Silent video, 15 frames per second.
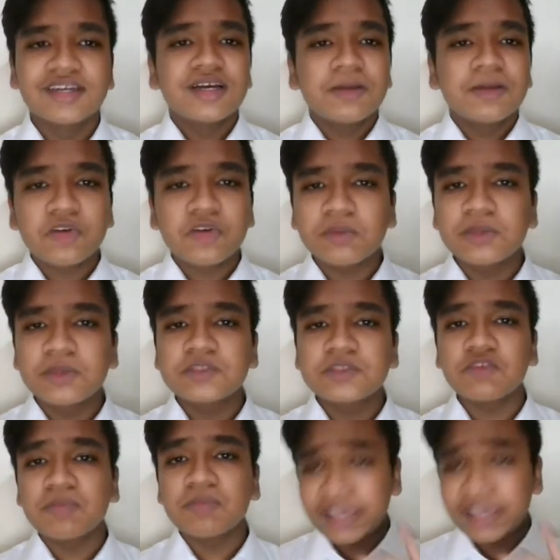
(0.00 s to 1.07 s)
Problems of
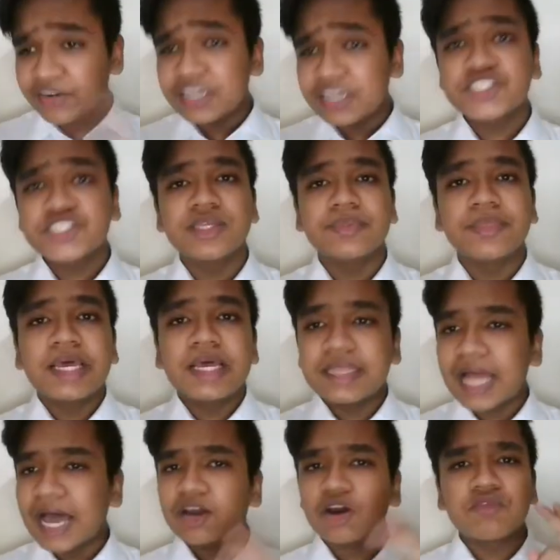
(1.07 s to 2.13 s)
migration,
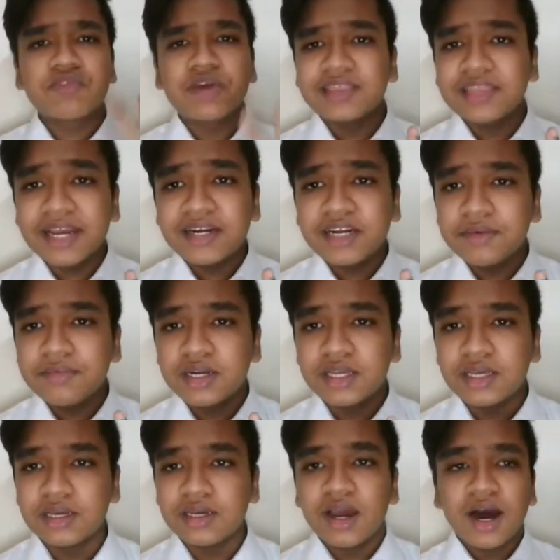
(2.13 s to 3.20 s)
lack of
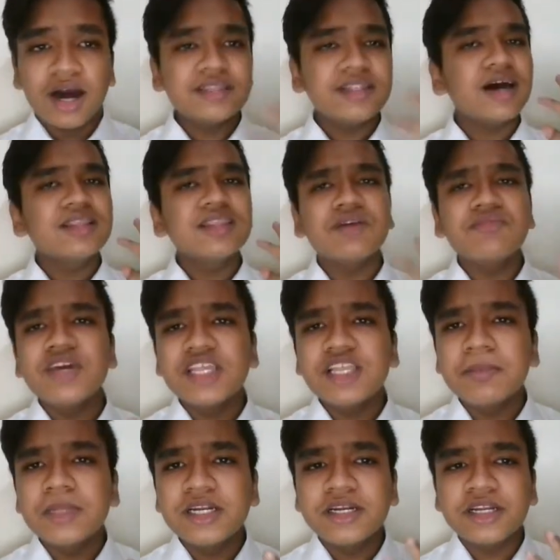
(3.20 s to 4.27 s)
connectivity, and
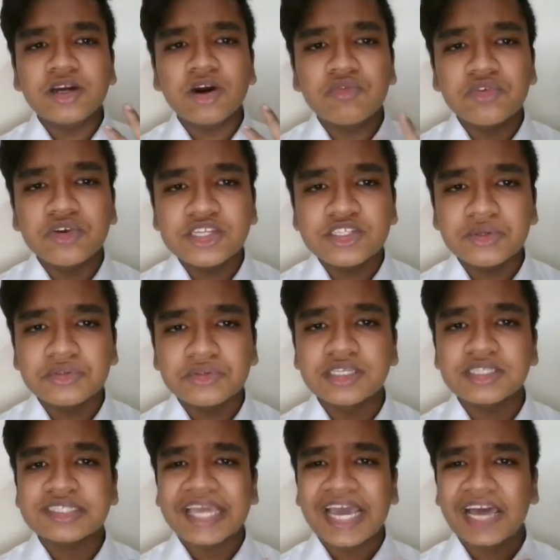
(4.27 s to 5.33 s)
unavailability of
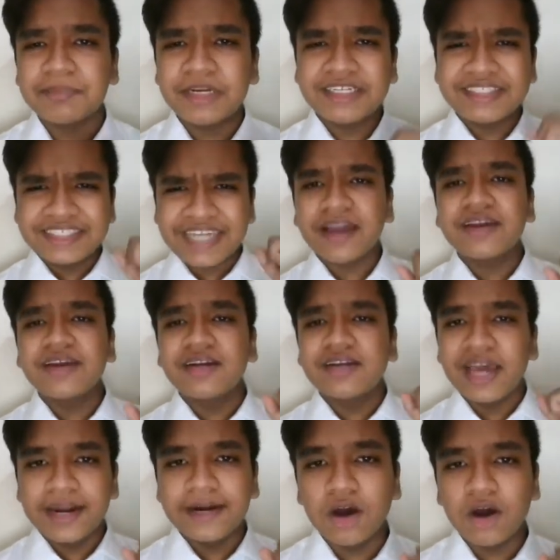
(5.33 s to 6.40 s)
resources can be tackled
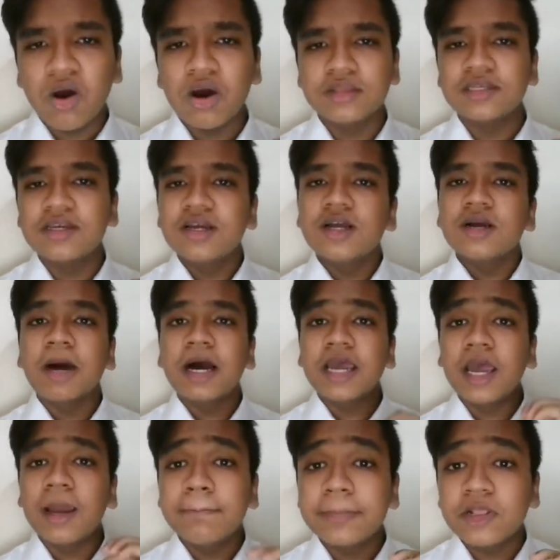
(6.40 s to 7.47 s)
head-on by
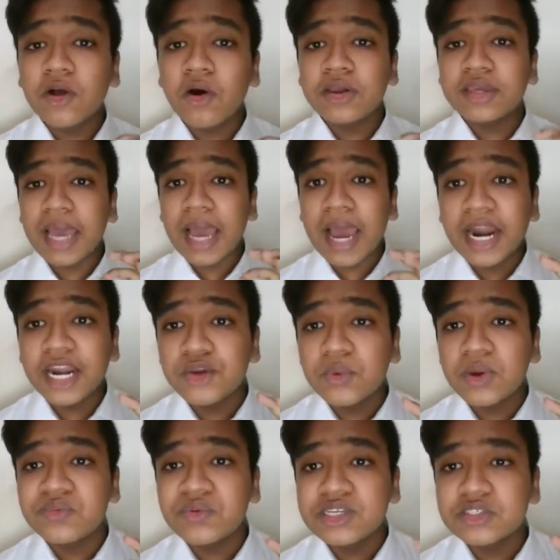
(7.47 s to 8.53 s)
employing
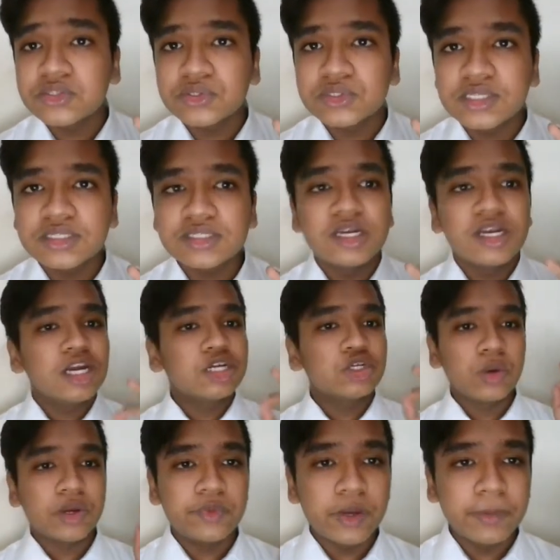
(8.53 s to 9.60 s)
adequate resources to
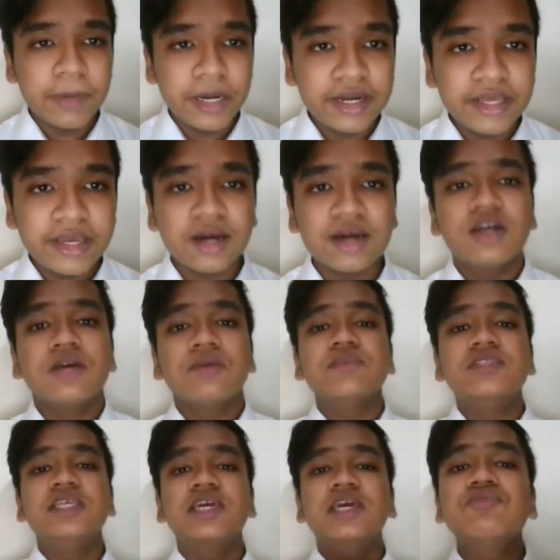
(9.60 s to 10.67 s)
equip India with
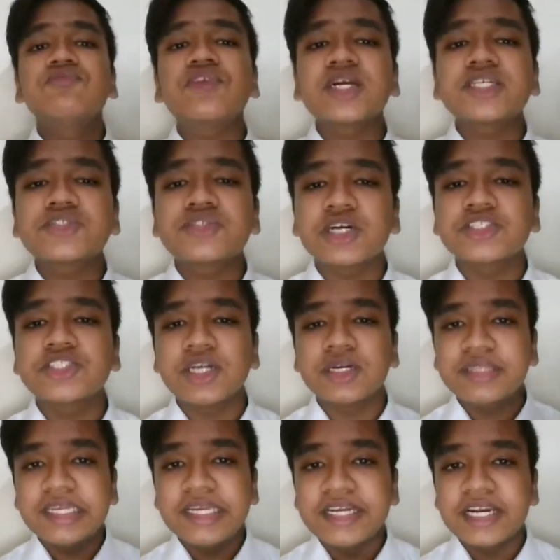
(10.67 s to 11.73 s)
the infrastructure
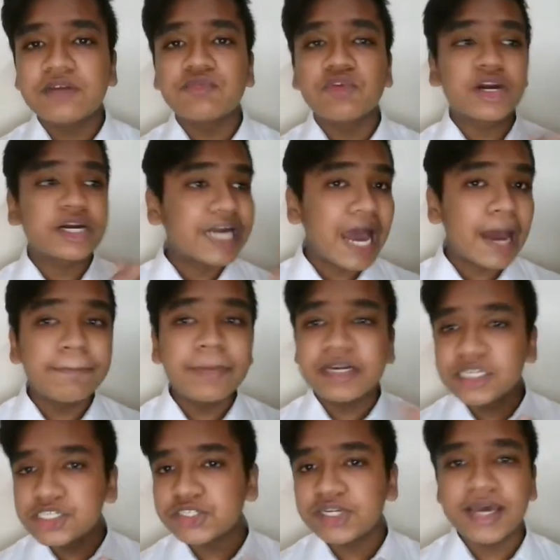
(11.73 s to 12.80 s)
needed for rapid
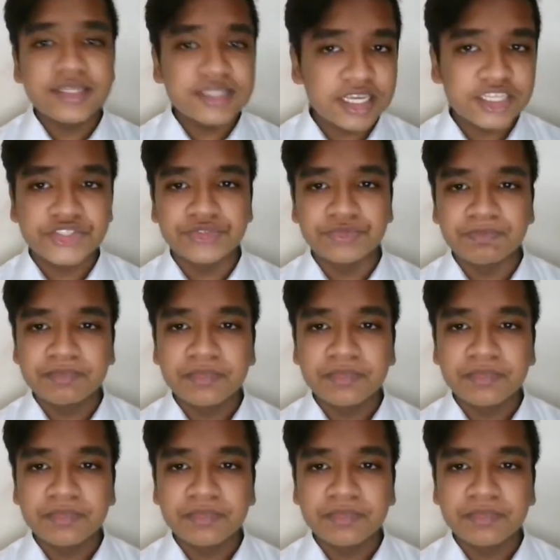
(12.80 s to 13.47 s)
digitization.